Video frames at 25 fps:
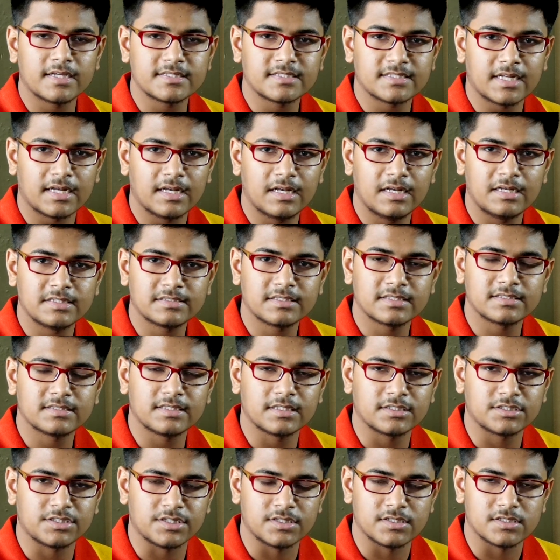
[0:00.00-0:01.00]
Test analysis
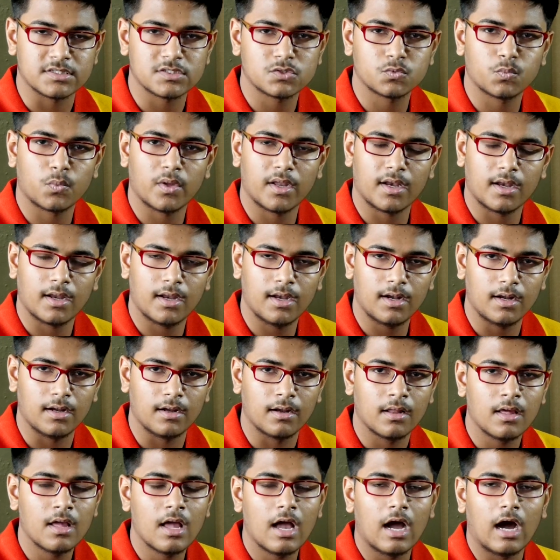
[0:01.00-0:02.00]
sessions were
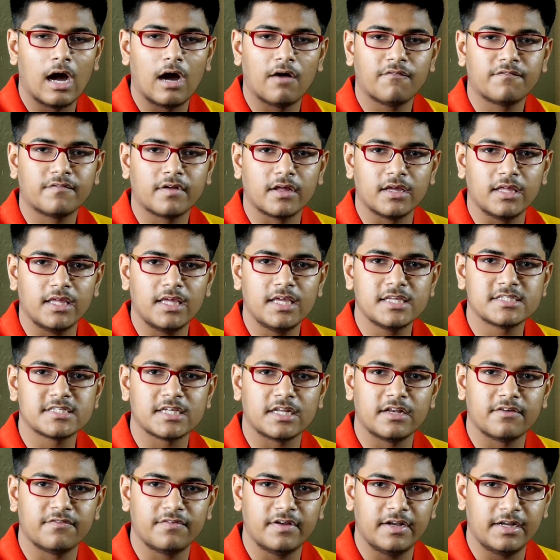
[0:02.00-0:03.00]
held after
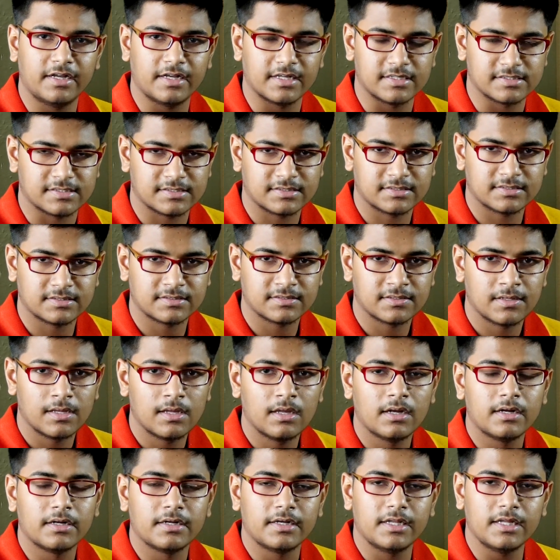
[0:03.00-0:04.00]
each and every test.
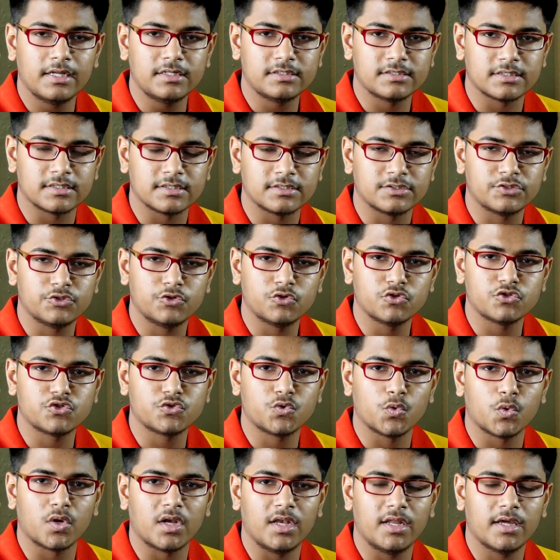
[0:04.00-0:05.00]
Teachers
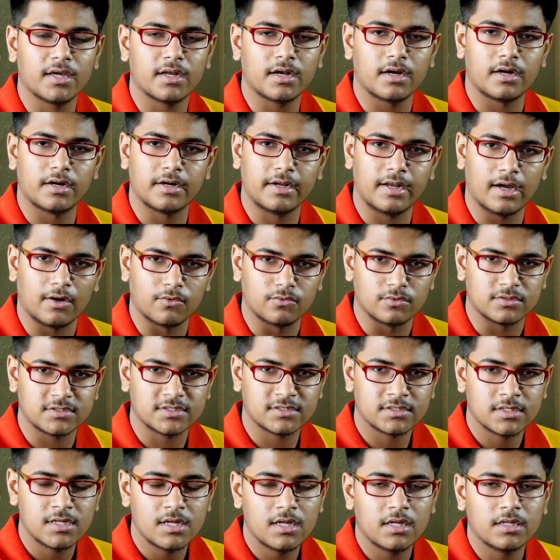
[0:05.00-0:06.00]
used to clear our
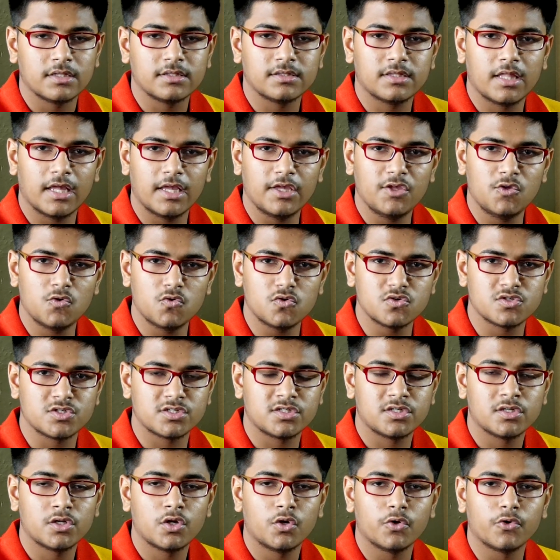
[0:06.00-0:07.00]
doubts. They
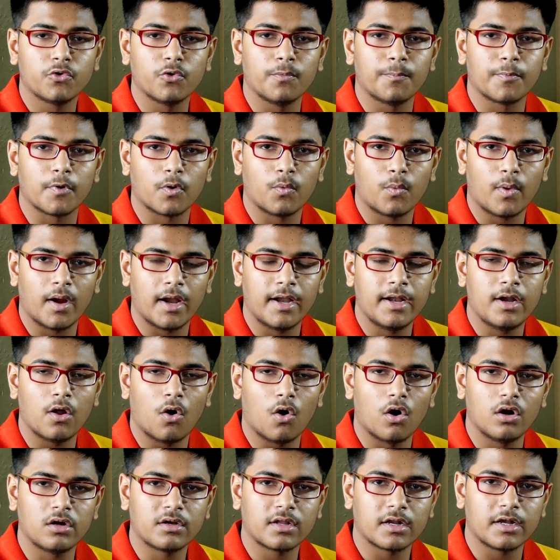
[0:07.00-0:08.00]
used to
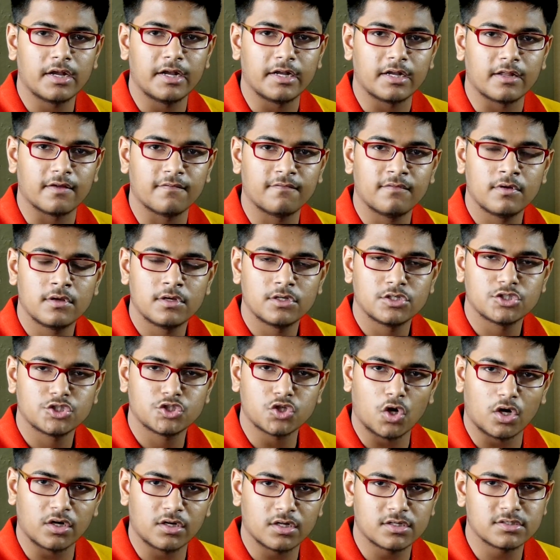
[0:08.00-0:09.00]
provide alternative,
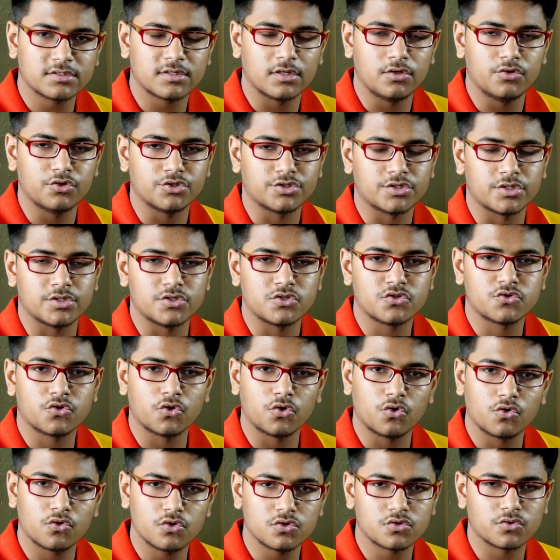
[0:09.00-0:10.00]
shorter solutions
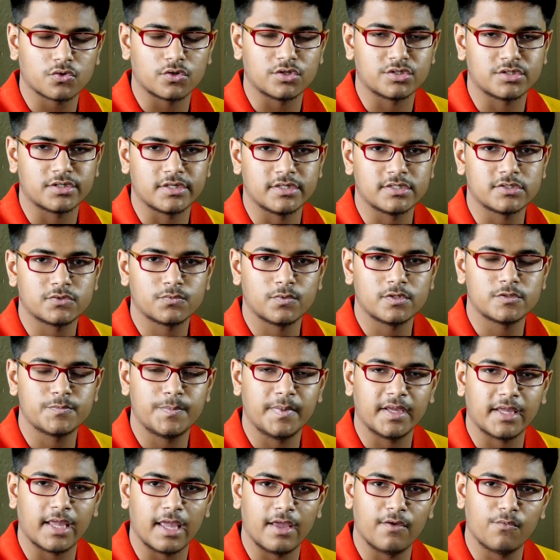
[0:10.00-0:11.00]
to those questions
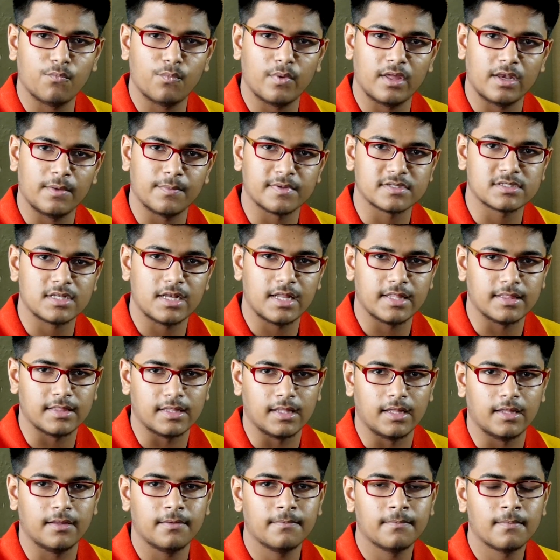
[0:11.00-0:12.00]
which became very much
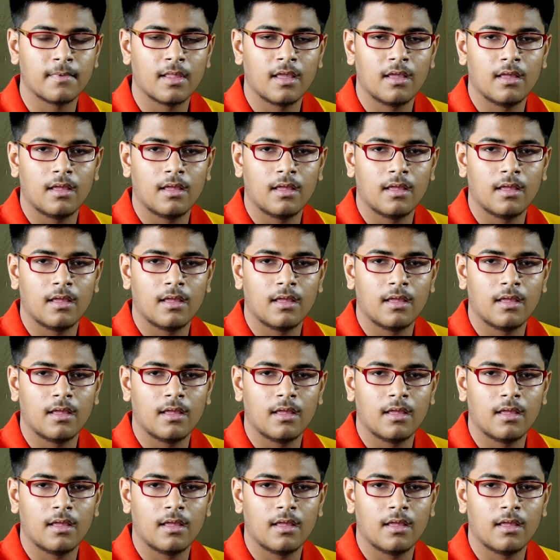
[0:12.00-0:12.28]
lengthy.